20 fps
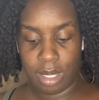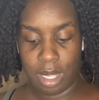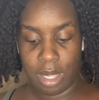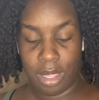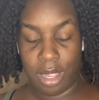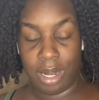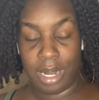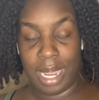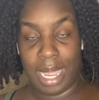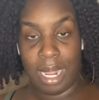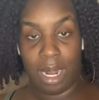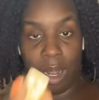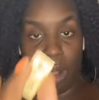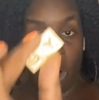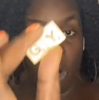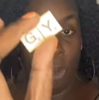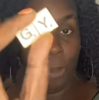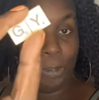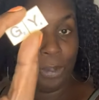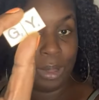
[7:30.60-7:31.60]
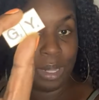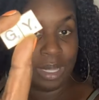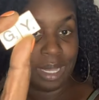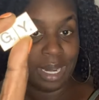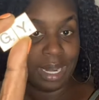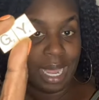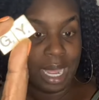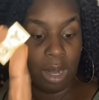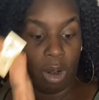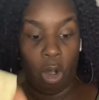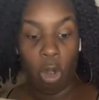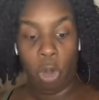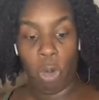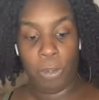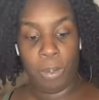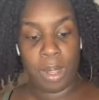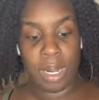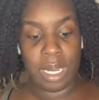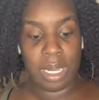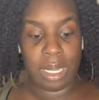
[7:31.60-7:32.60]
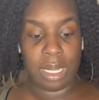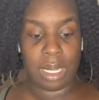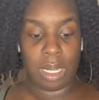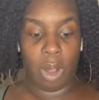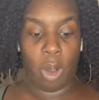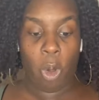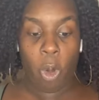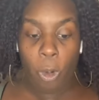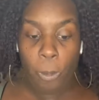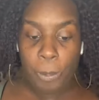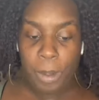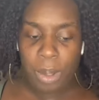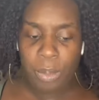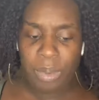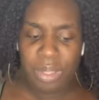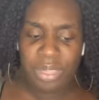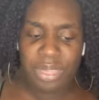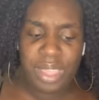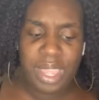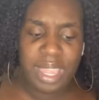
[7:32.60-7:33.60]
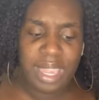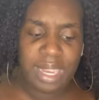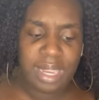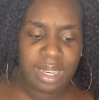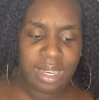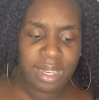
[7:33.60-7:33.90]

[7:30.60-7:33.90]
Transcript: They're not open. They're not open with it.